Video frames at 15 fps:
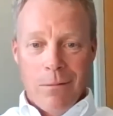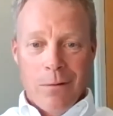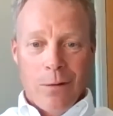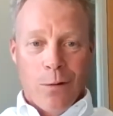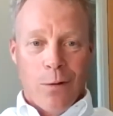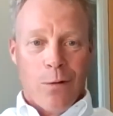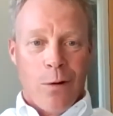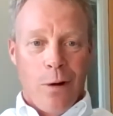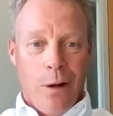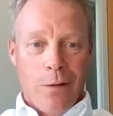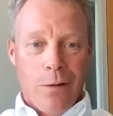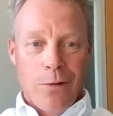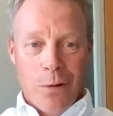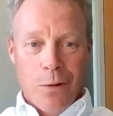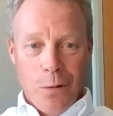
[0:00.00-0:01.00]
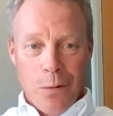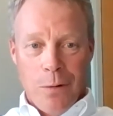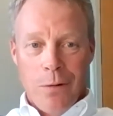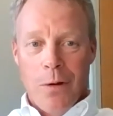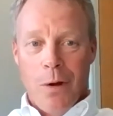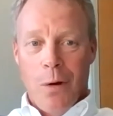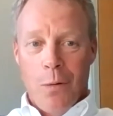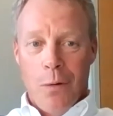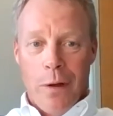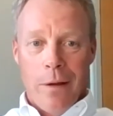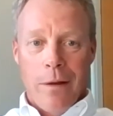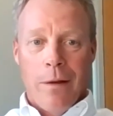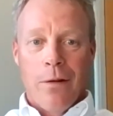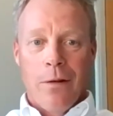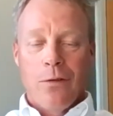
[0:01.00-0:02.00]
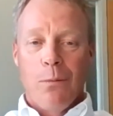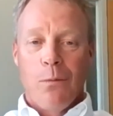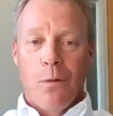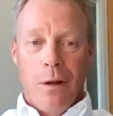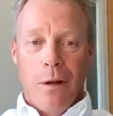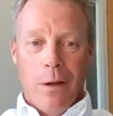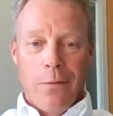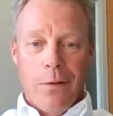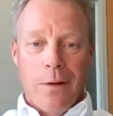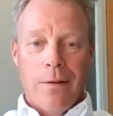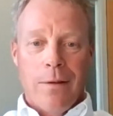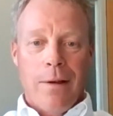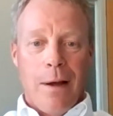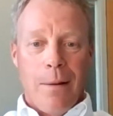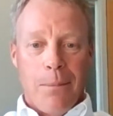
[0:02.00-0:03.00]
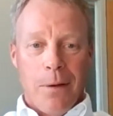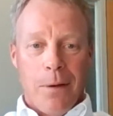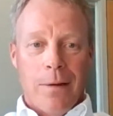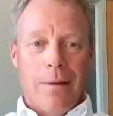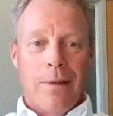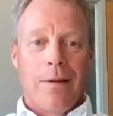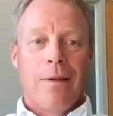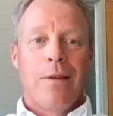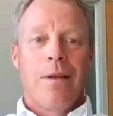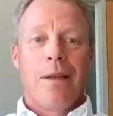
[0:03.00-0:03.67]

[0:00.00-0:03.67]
So the crawlers of Google know that here's some relevant topic